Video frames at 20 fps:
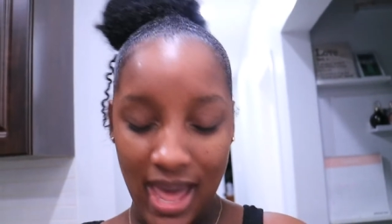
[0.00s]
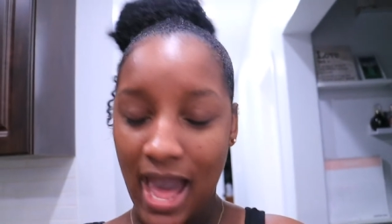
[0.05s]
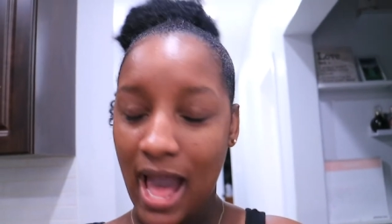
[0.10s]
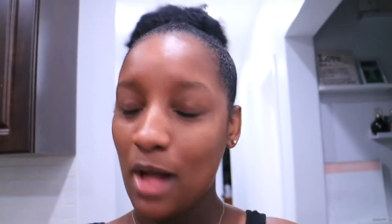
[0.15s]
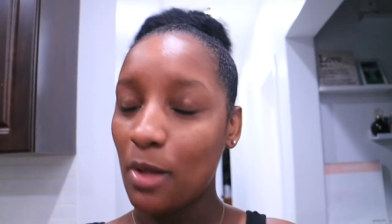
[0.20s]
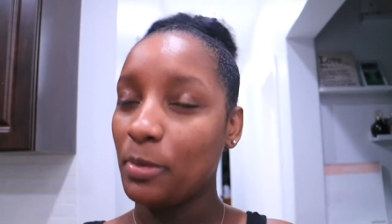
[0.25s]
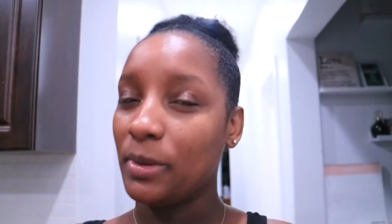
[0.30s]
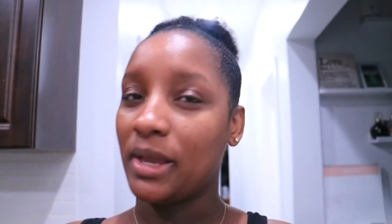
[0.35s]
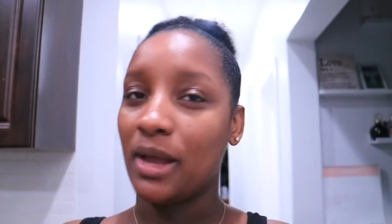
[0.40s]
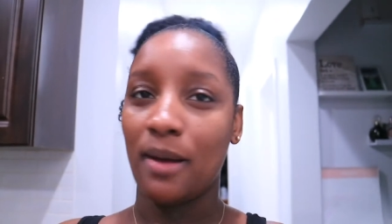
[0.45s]

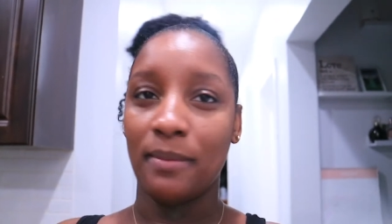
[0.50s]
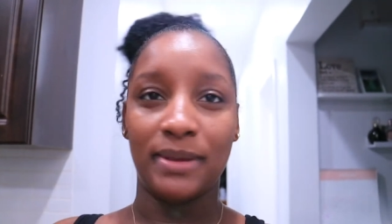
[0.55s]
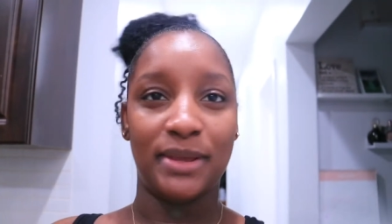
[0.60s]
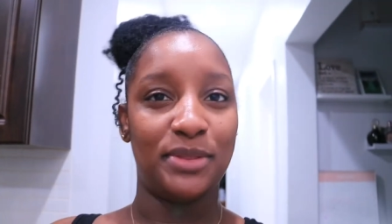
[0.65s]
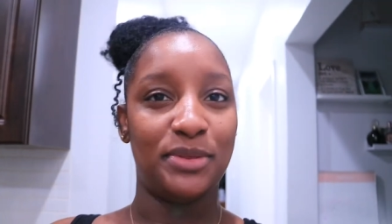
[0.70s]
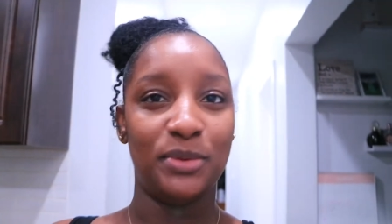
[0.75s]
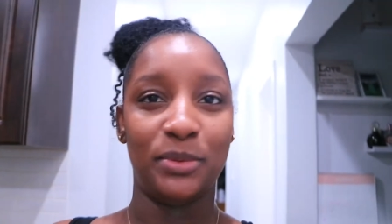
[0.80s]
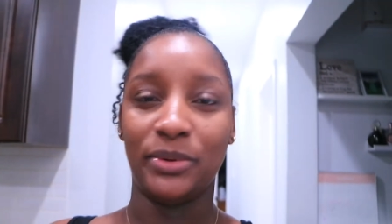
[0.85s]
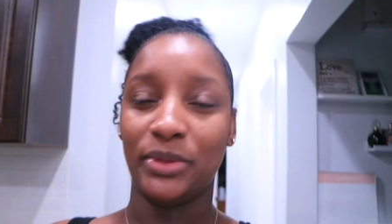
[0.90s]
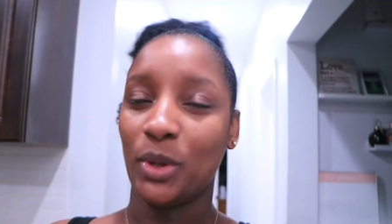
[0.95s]
I'll be
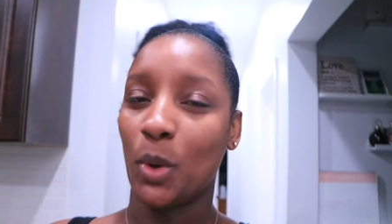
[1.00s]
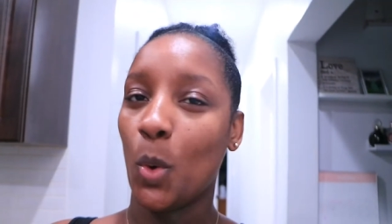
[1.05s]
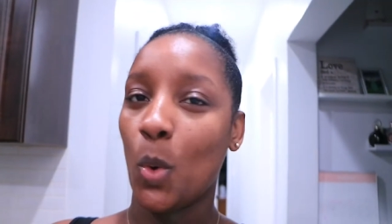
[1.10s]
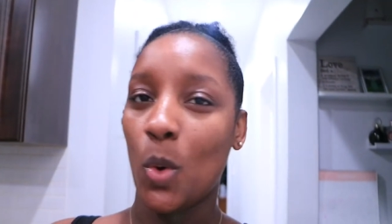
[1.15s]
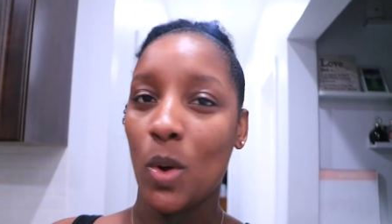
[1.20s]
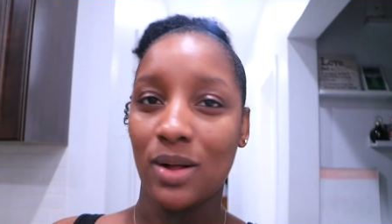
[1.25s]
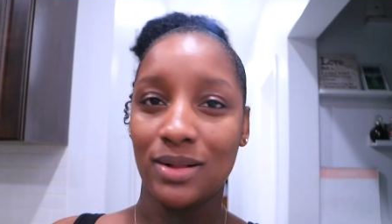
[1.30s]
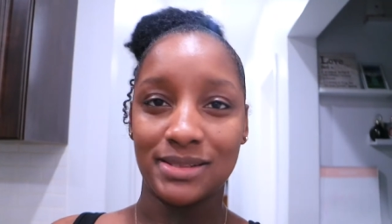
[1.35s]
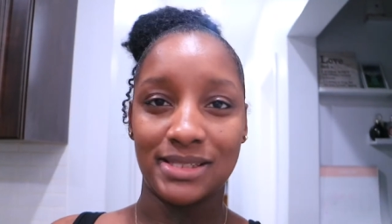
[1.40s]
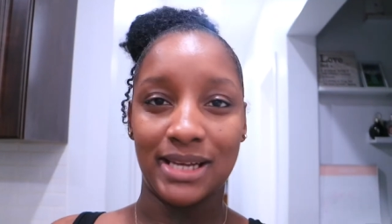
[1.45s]
coming through with
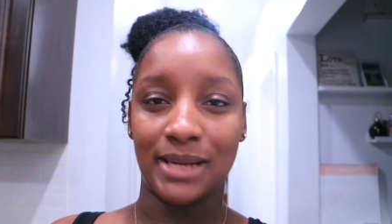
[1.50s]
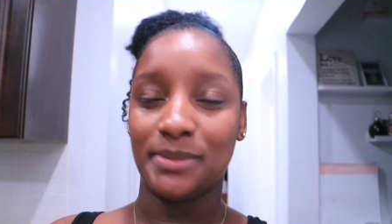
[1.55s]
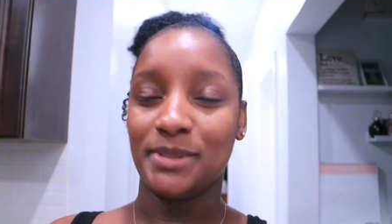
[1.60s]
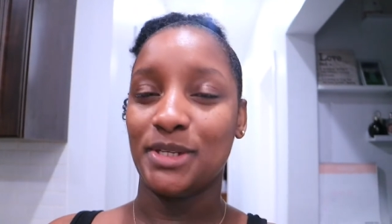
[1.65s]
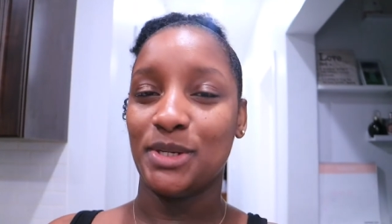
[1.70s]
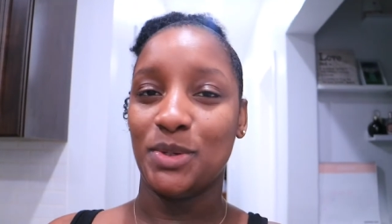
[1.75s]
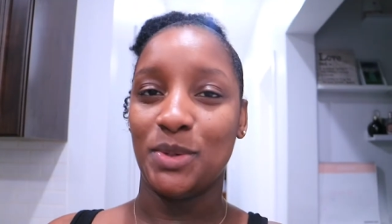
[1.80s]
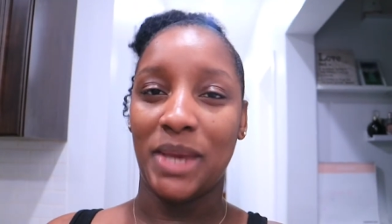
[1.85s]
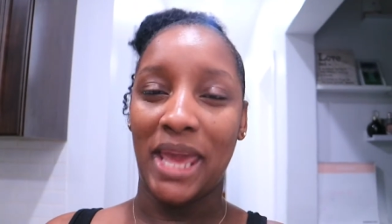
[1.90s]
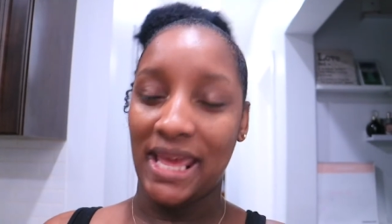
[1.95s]
all types
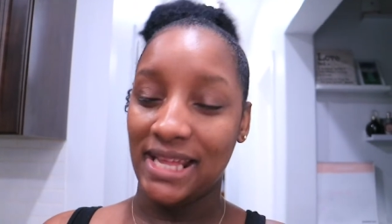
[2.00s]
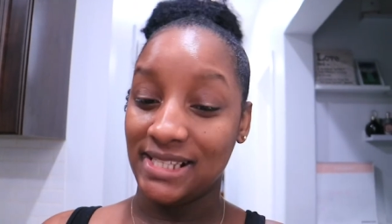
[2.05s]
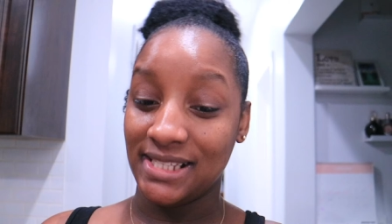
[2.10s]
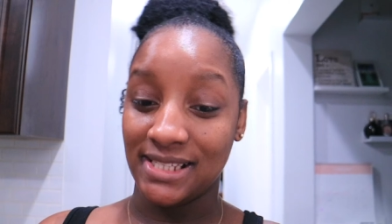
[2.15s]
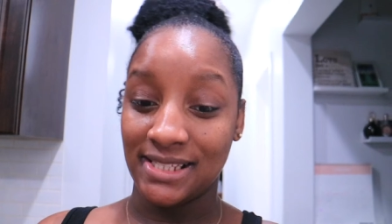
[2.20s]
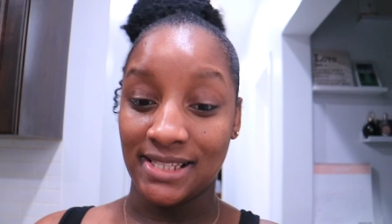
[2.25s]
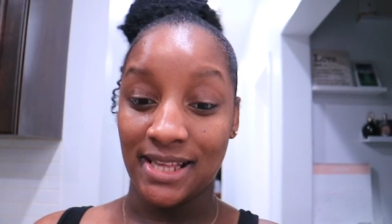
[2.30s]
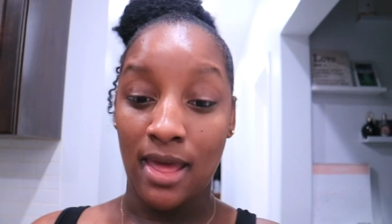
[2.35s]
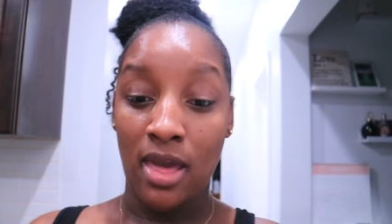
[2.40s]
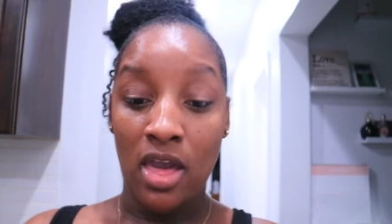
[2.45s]
of new
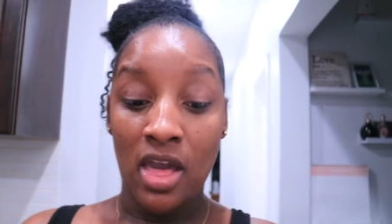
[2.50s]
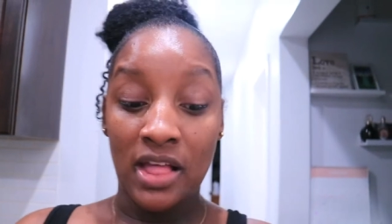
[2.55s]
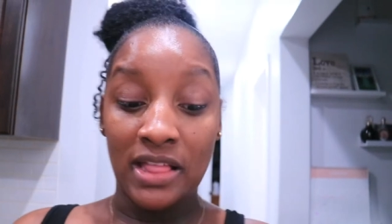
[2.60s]
cases.